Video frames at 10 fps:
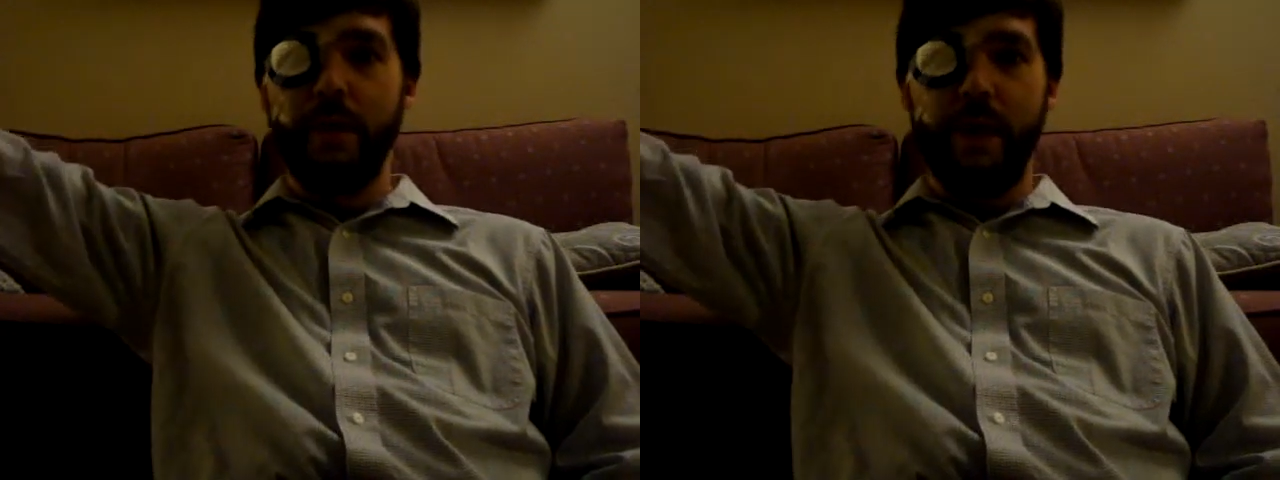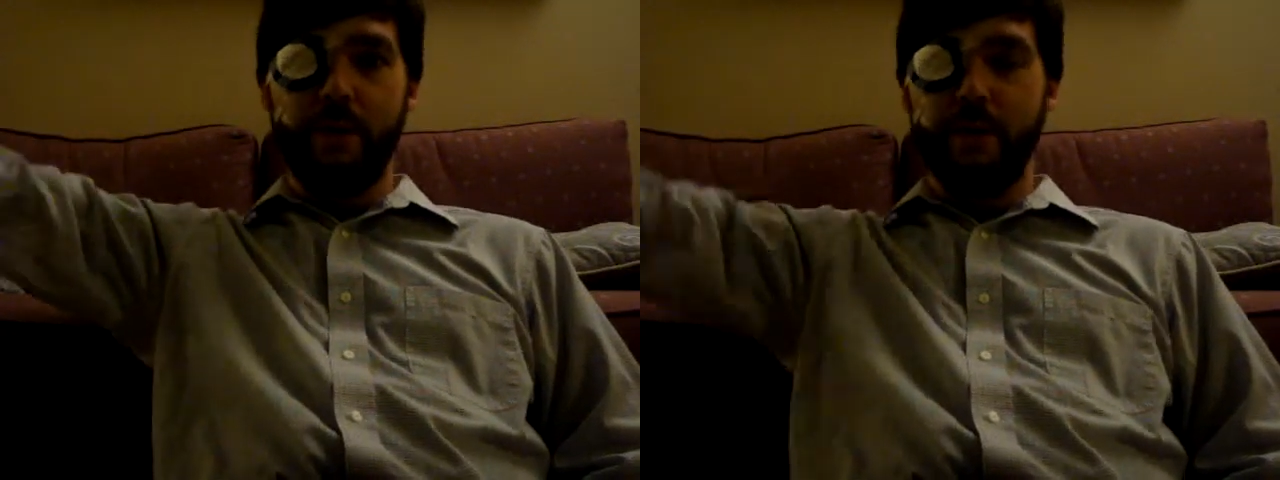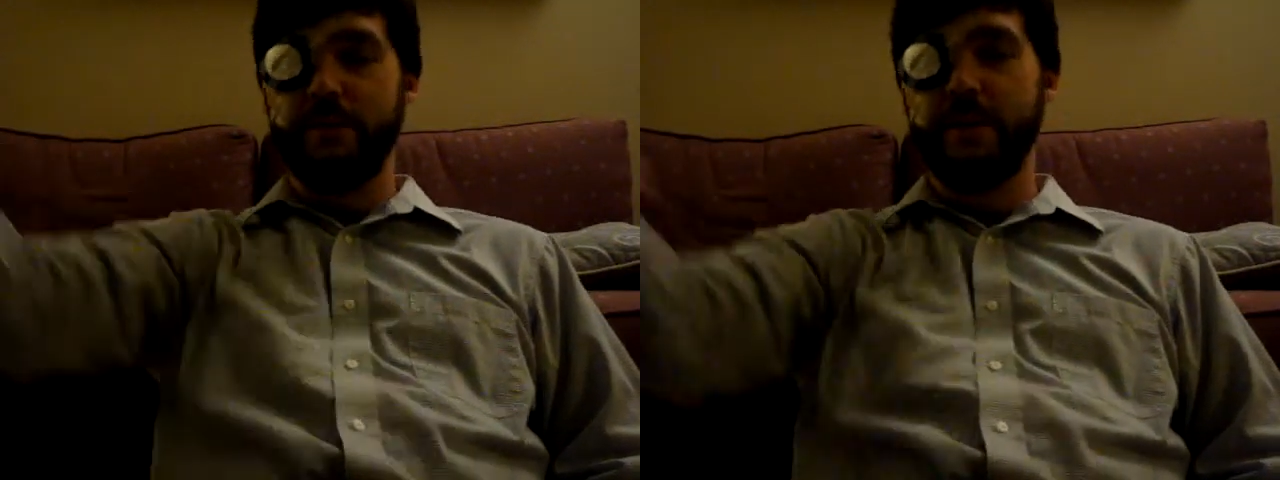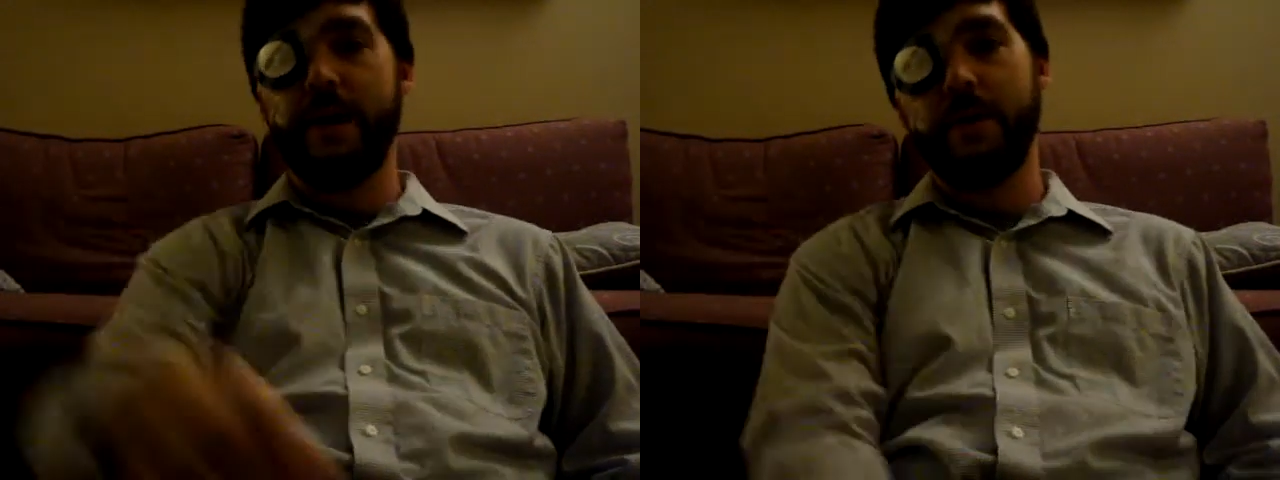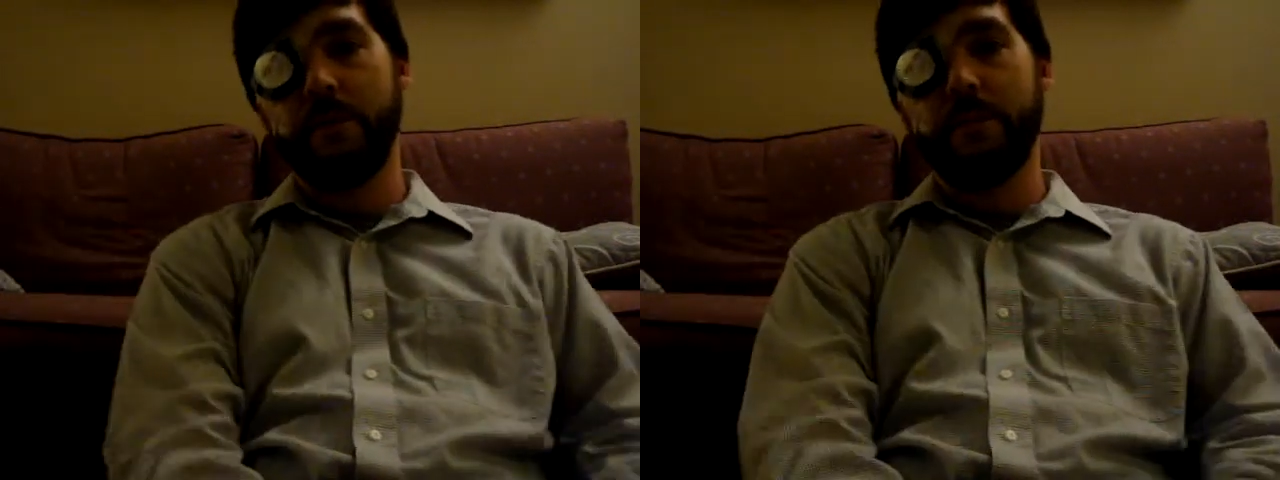areas
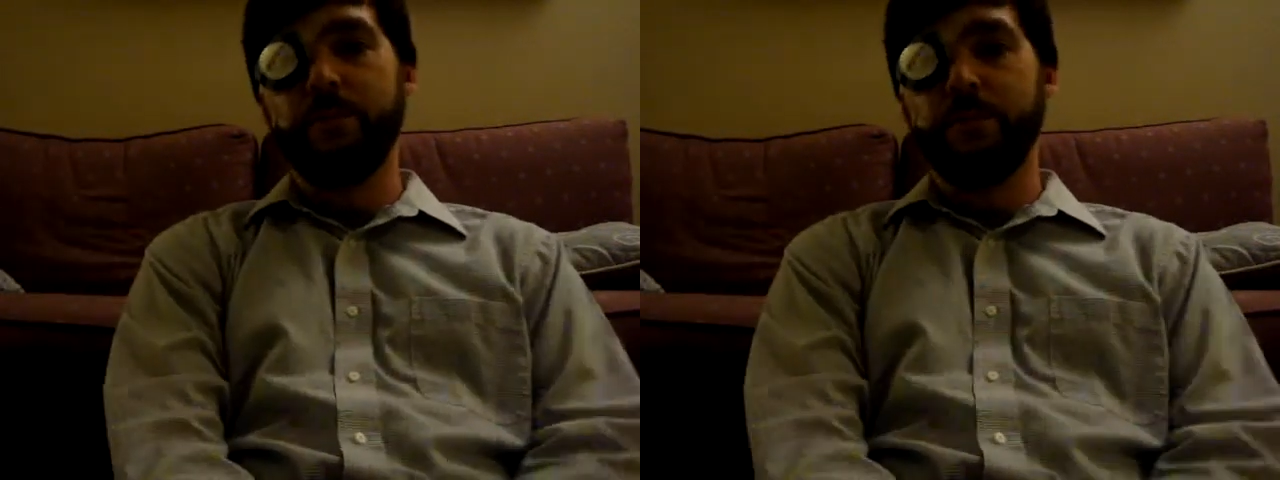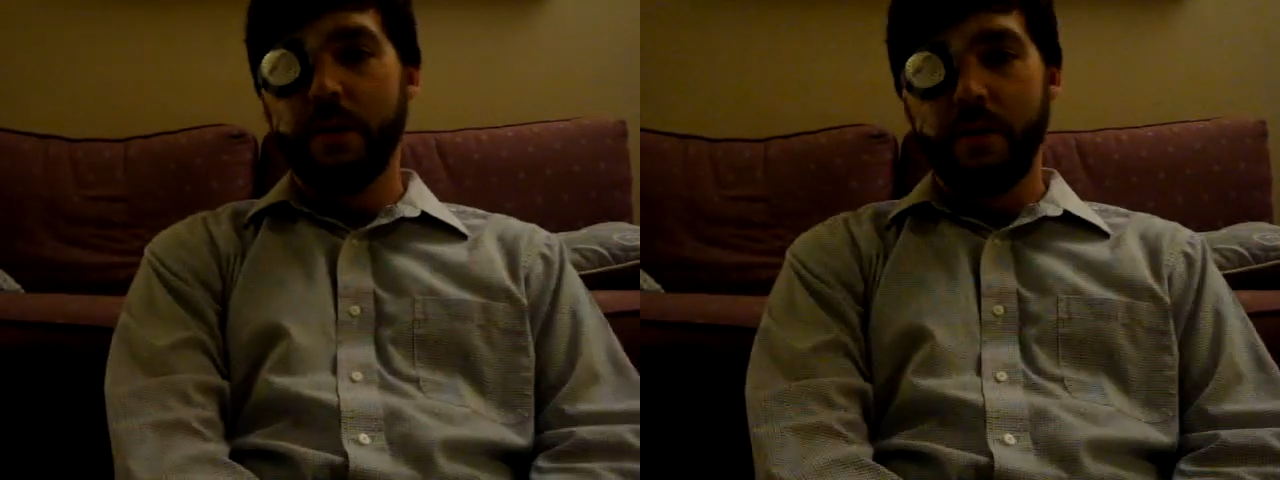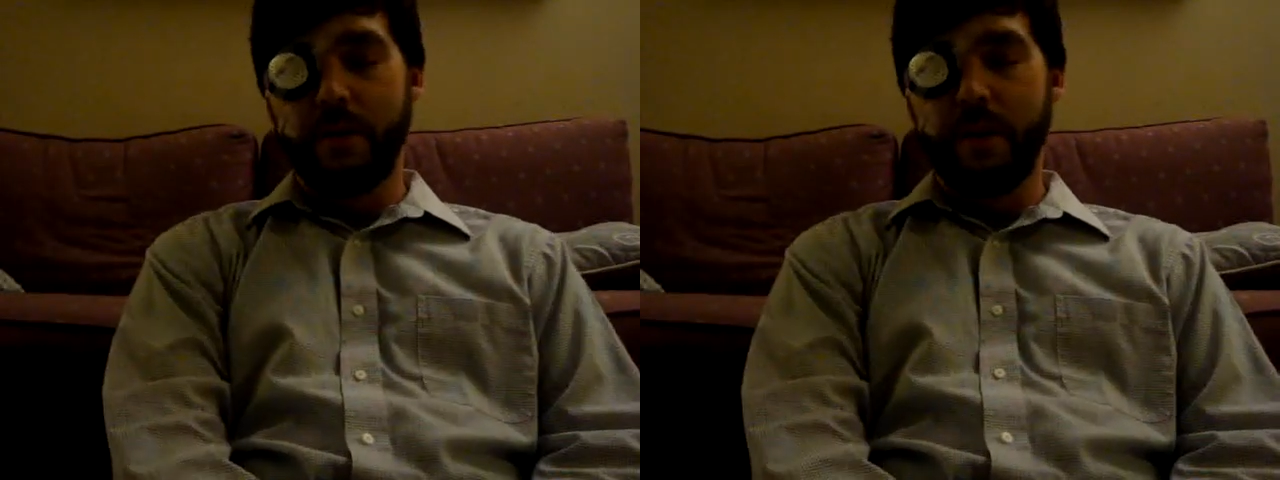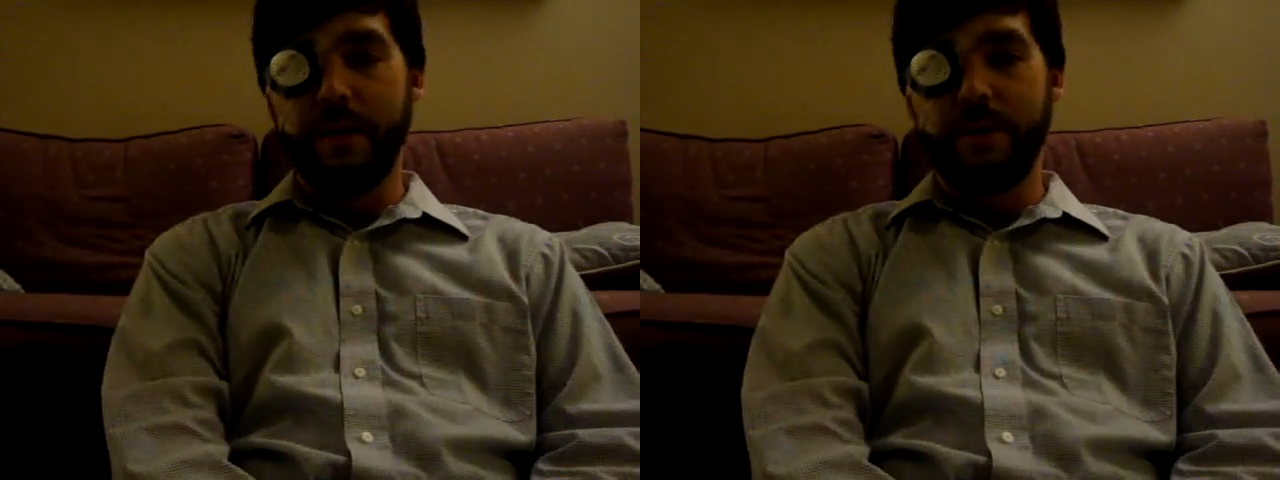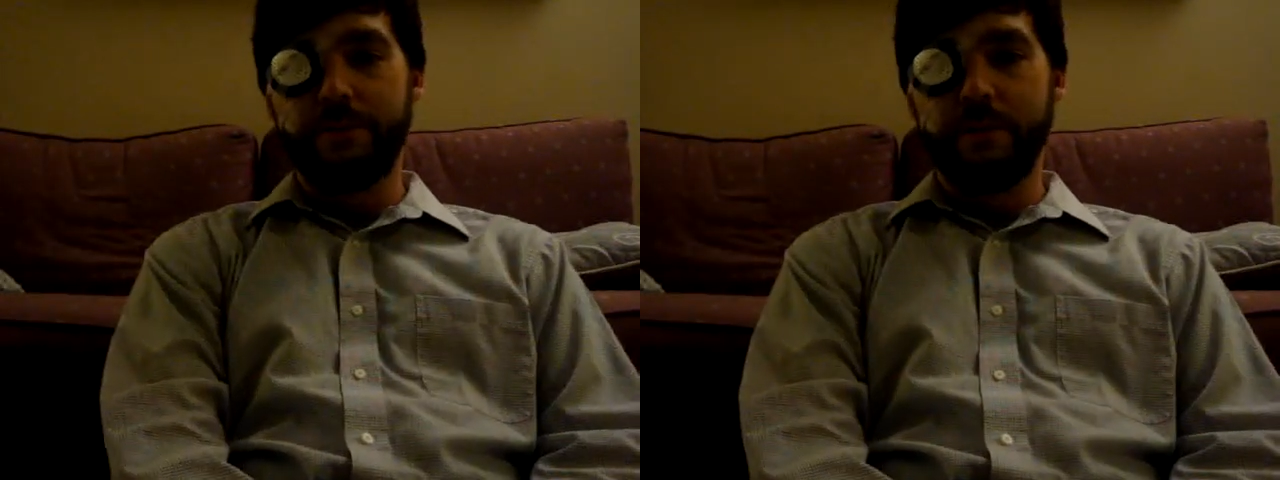down
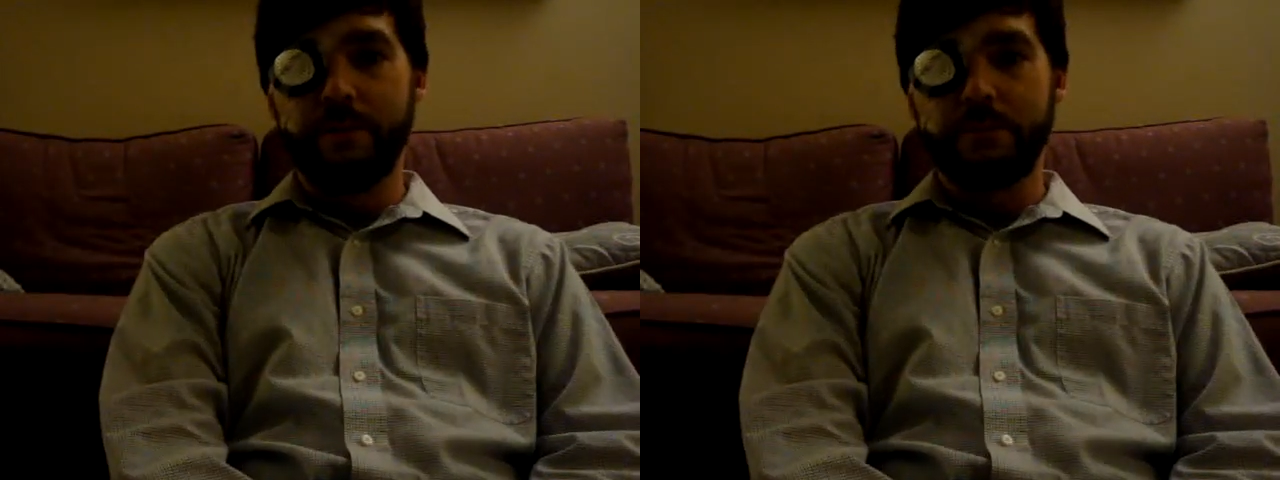left